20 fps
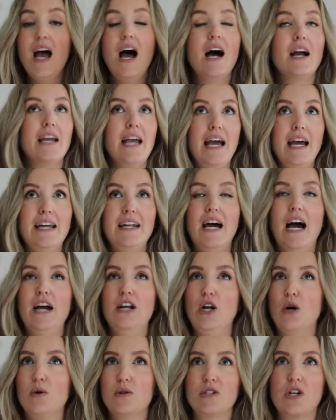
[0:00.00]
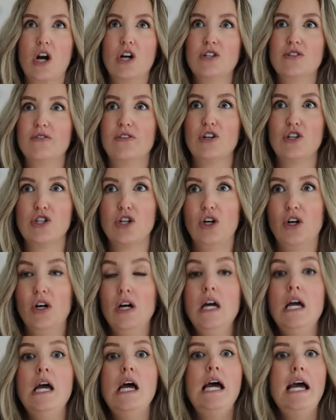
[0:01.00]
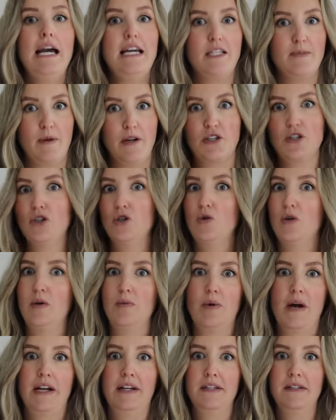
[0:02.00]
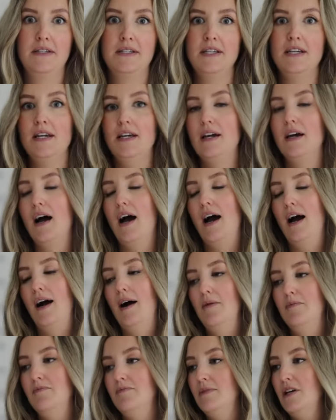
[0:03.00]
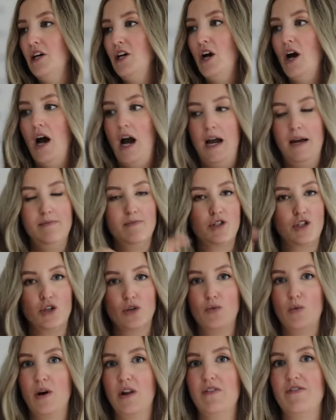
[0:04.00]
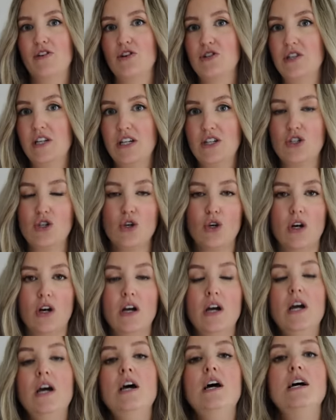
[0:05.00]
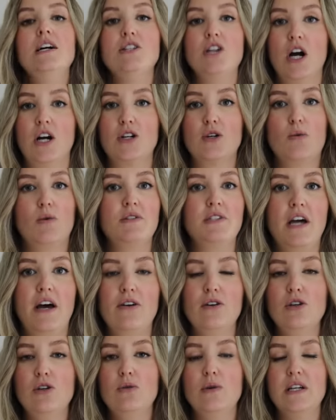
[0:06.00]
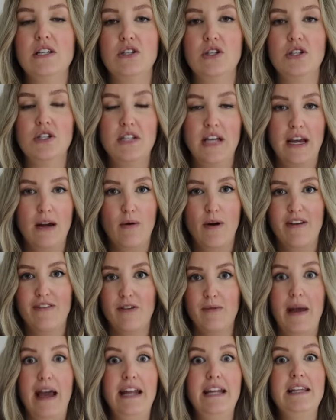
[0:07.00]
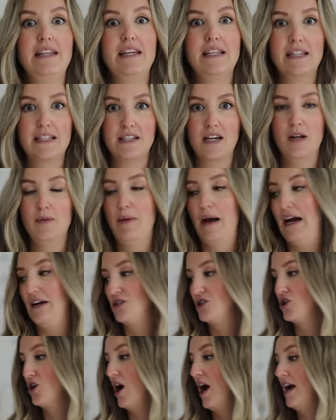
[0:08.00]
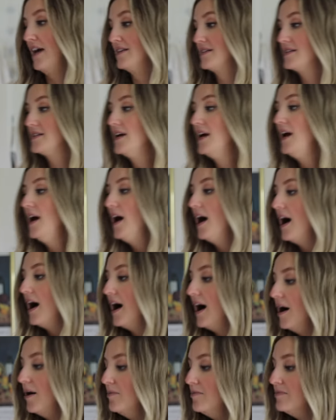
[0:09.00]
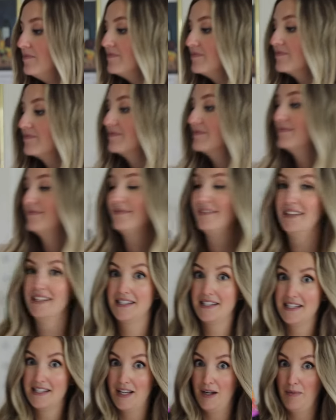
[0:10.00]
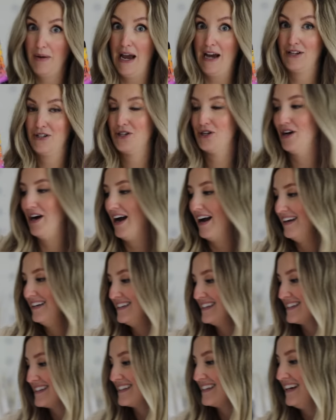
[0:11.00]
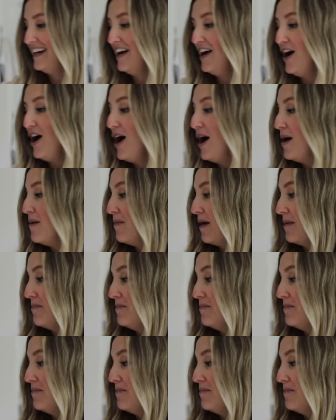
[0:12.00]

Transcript: Again, I know it's controversial, especially during pregnancy. I'm sure one of the first things your doctor will tell you is to stay away from anything that's unpasteurized. This is unpasteurized. My